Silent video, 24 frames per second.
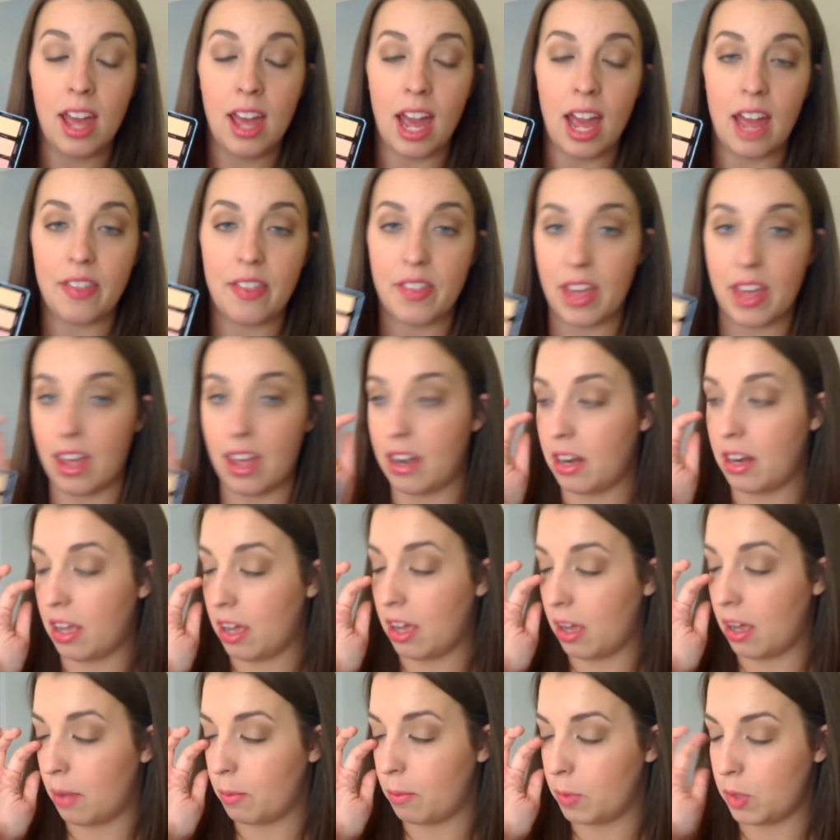And
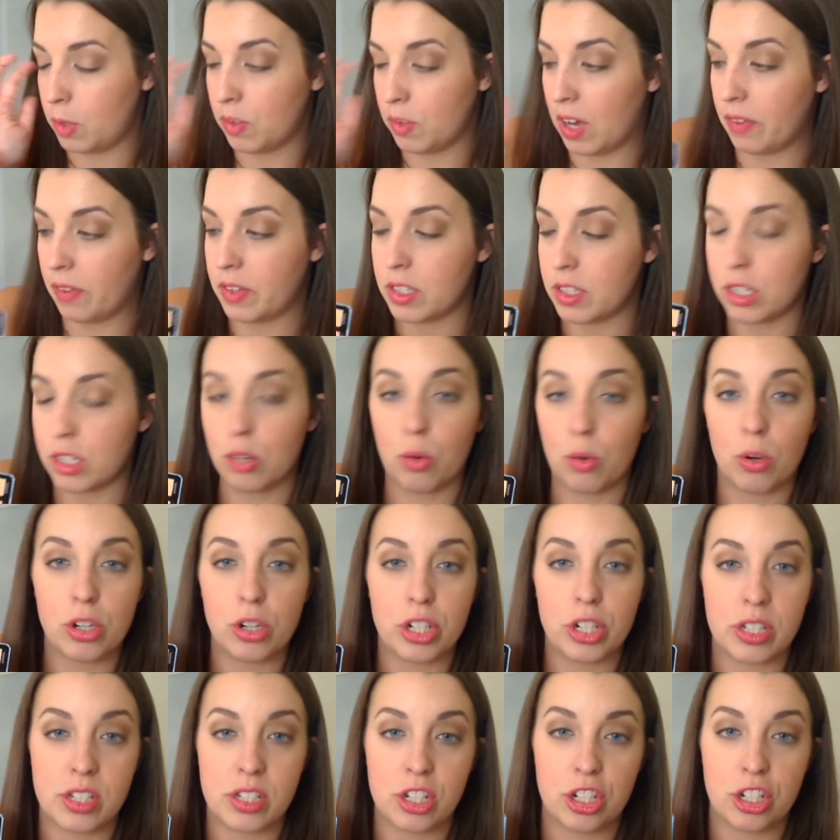then you've got these
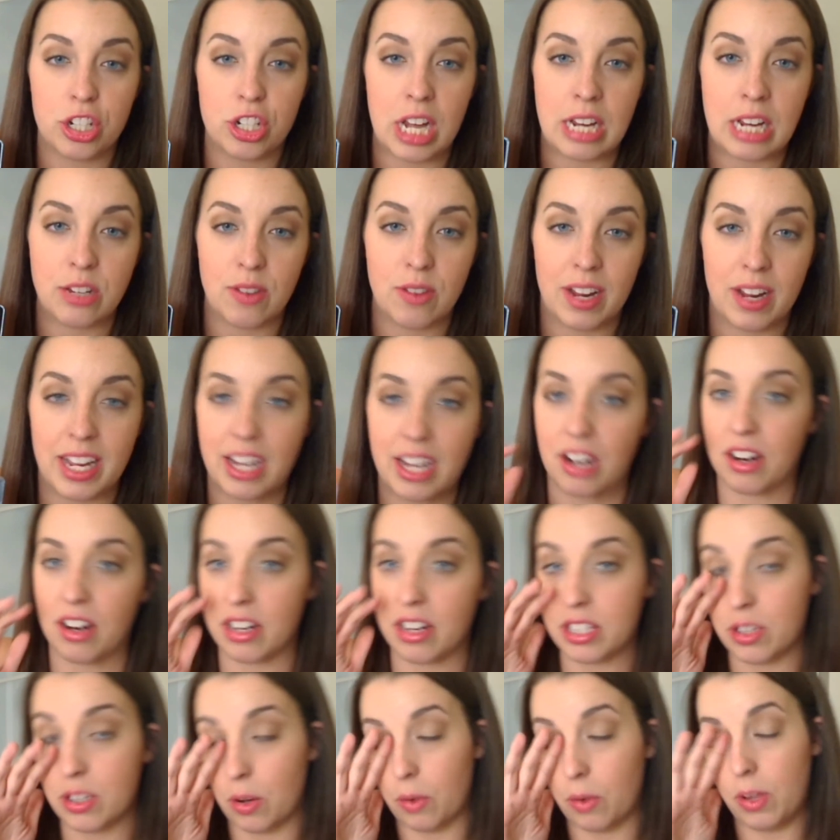gorgeous shades right here.
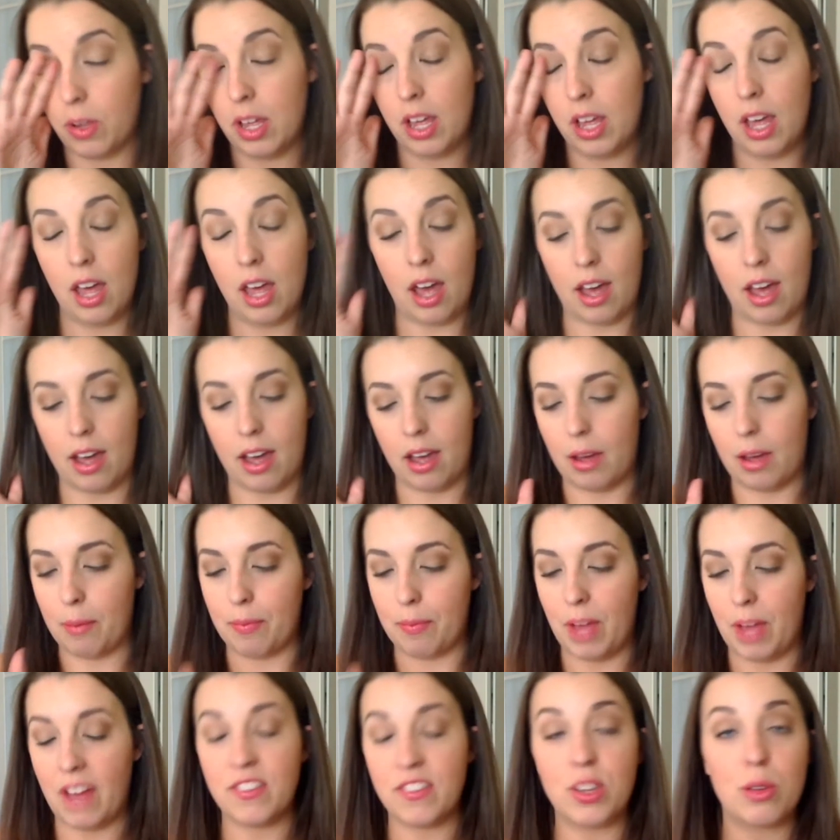So
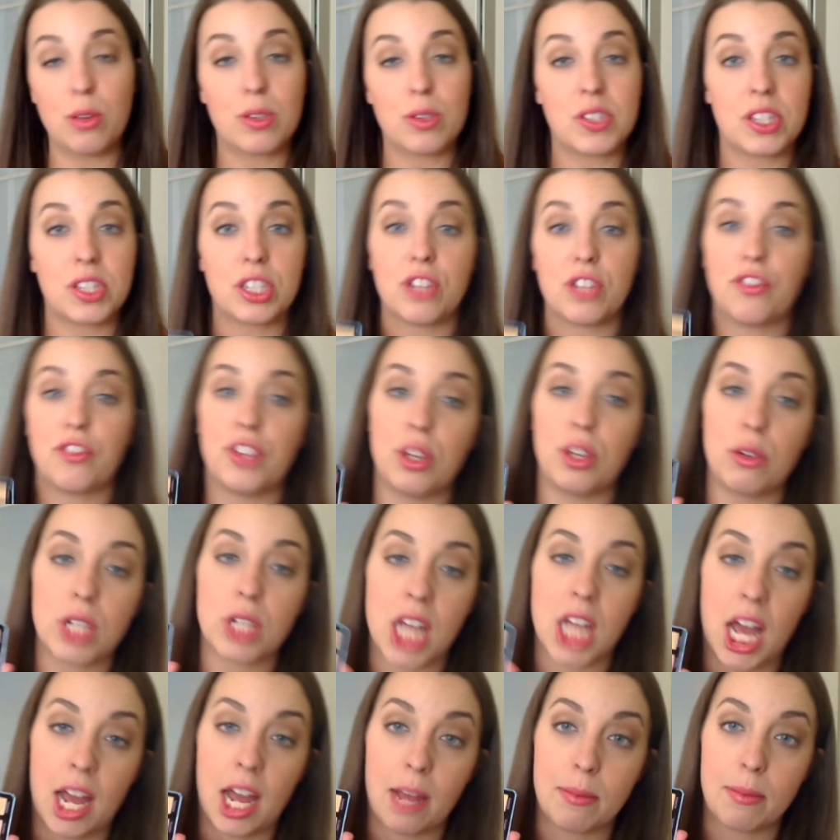I've used this a few
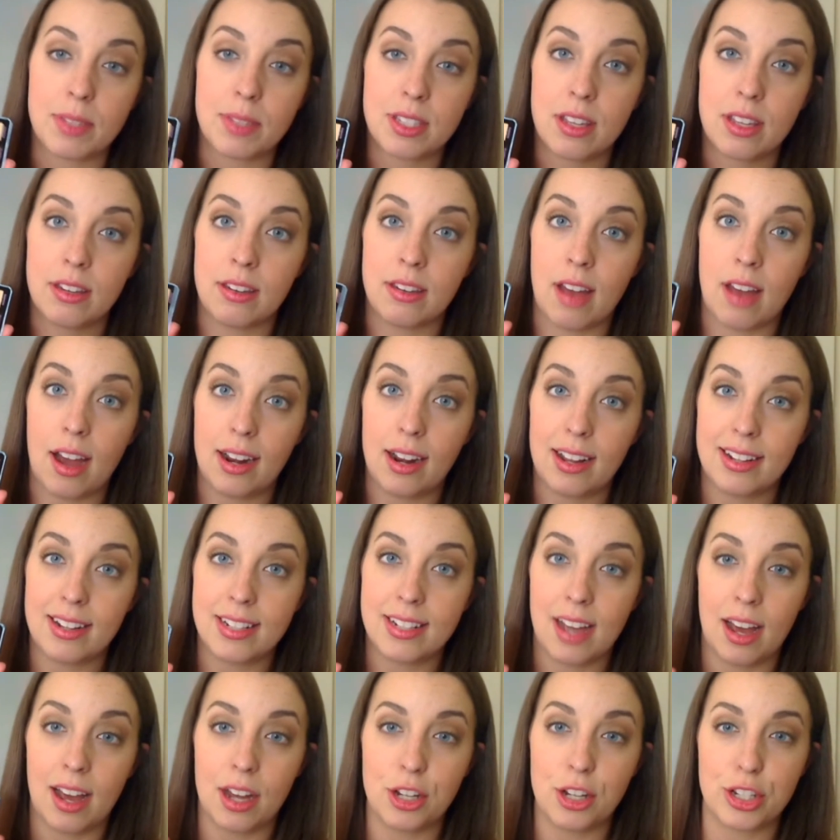times, not a
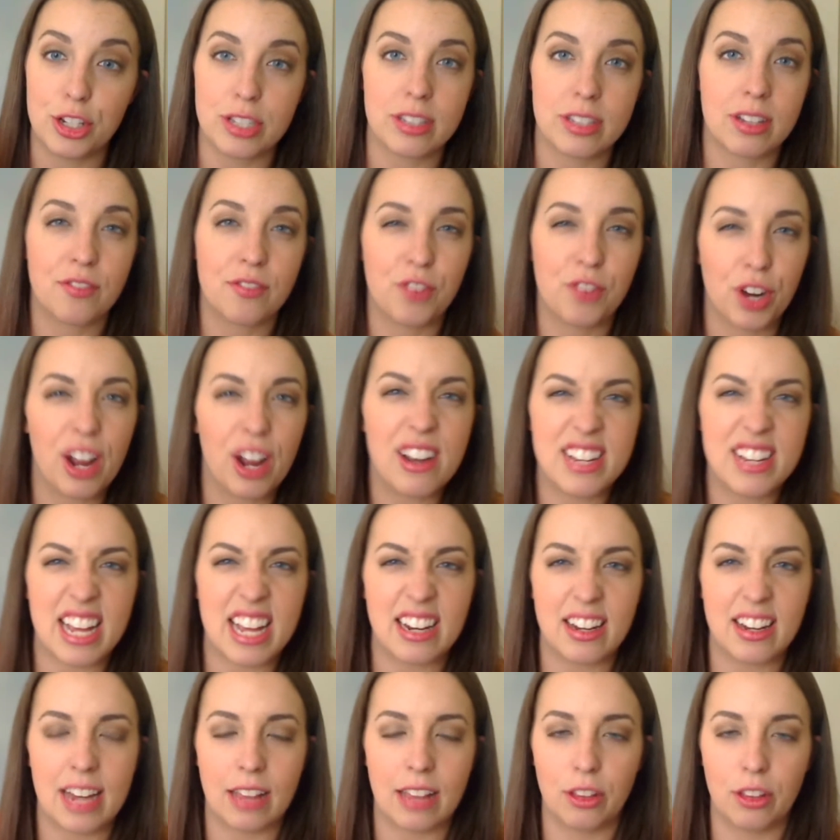ton, just for a
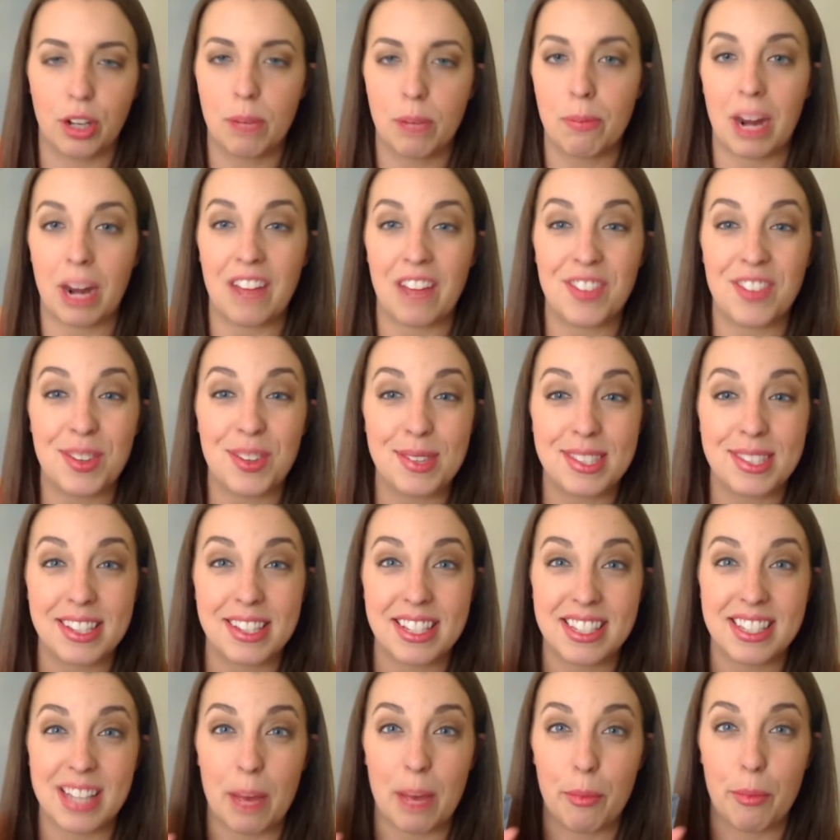day-to-day look, but I've used this
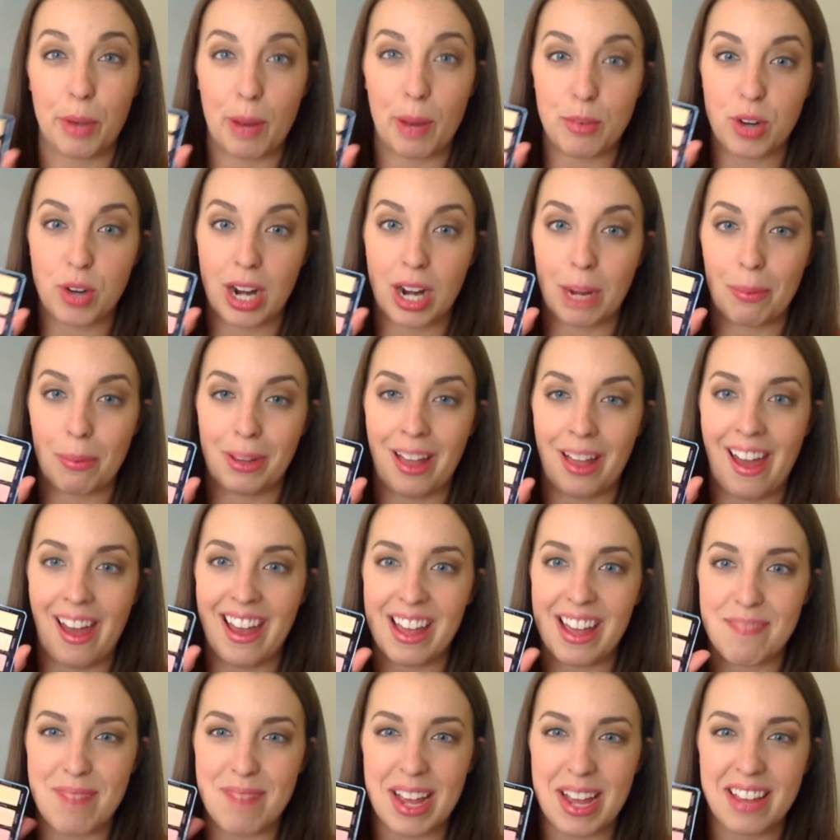some when I'm trying to play
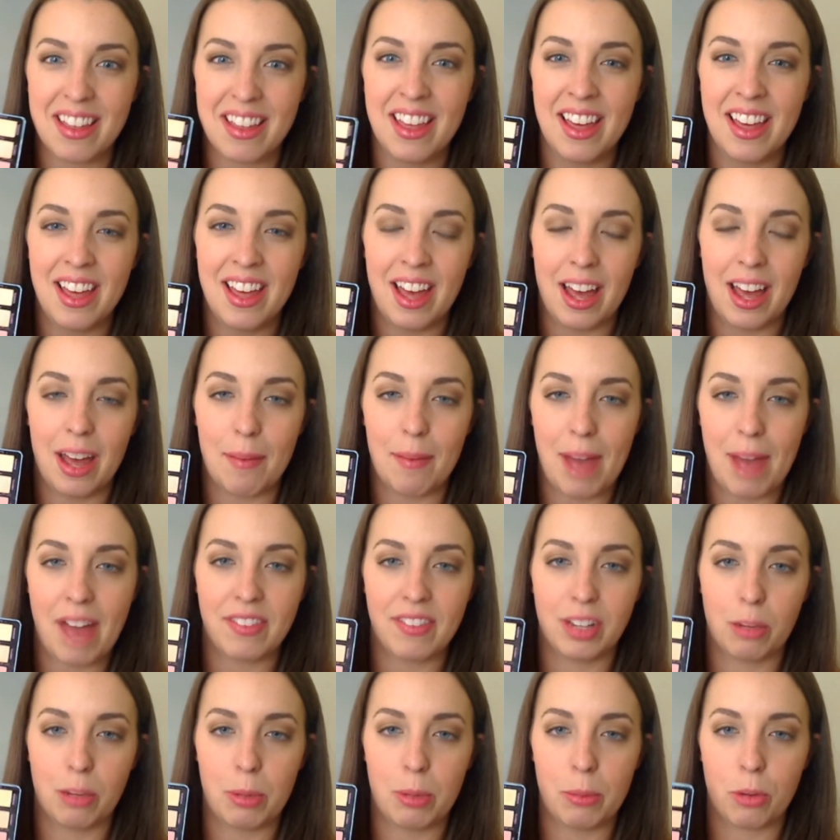and make have a
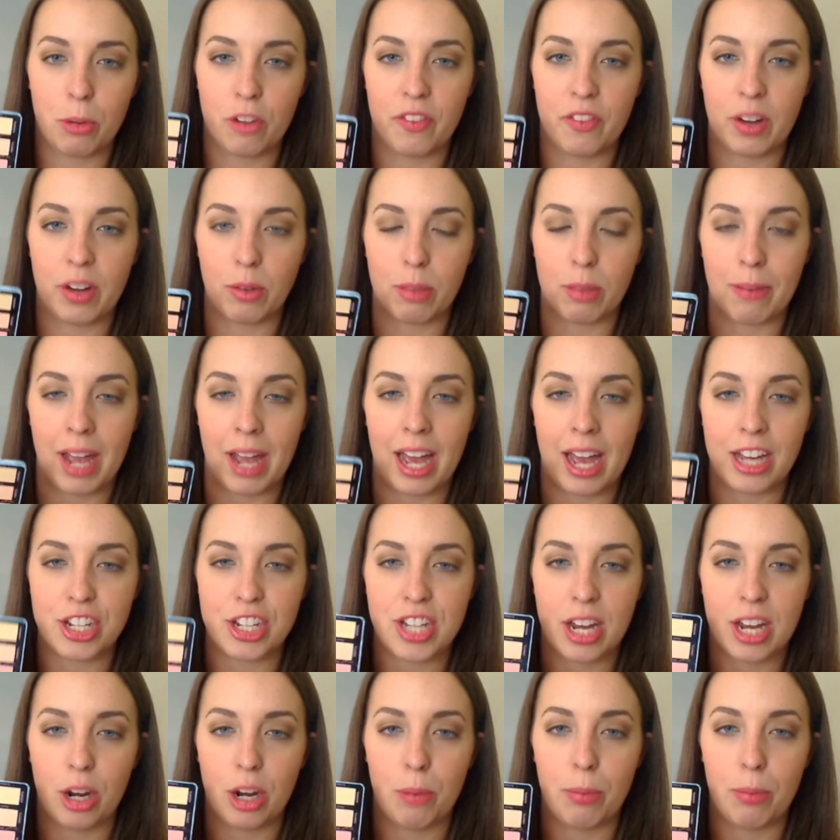little bit more fun with my
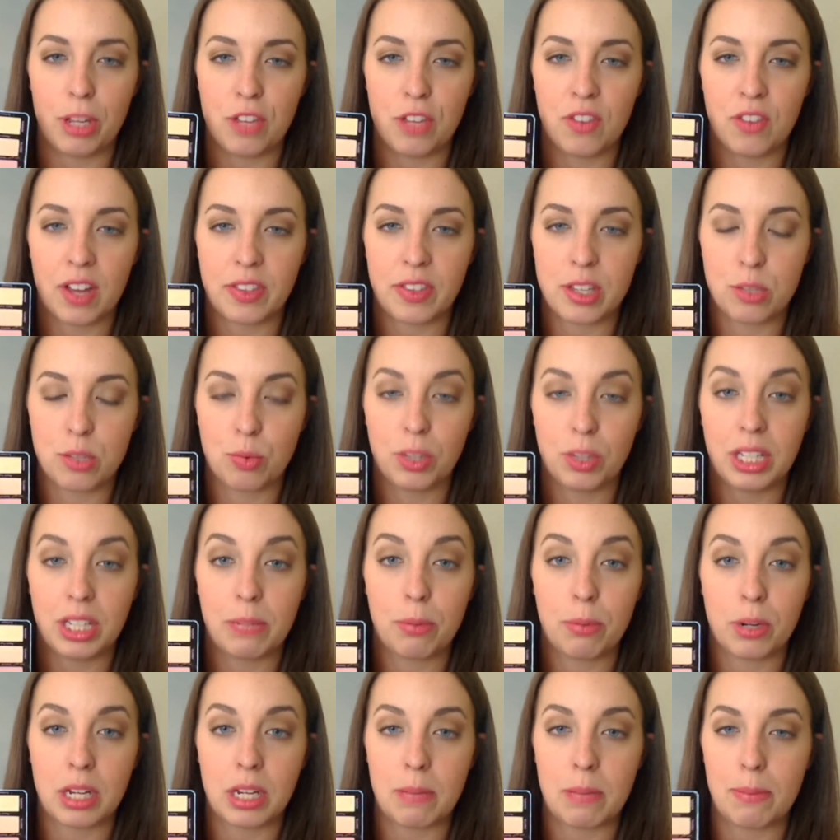eyeshadow. But you've got these really
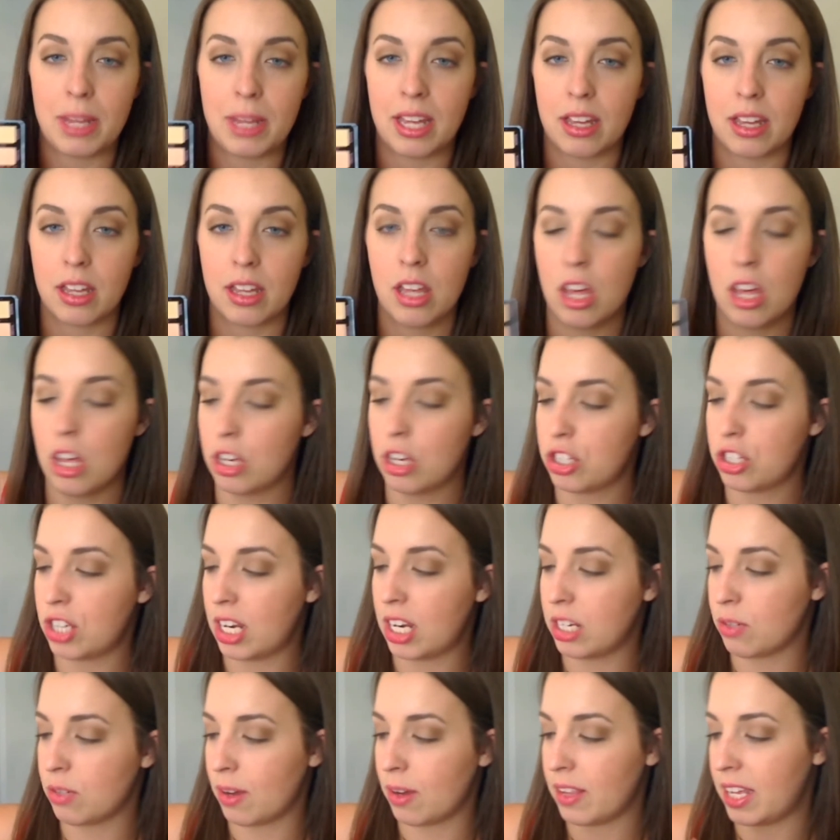pretty pink
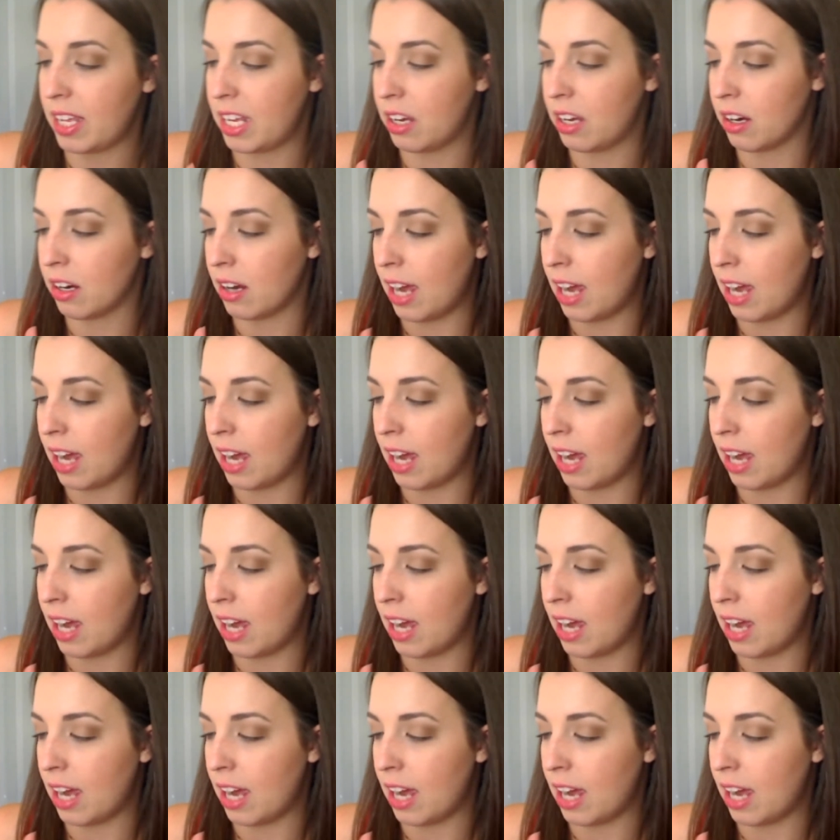shades right here.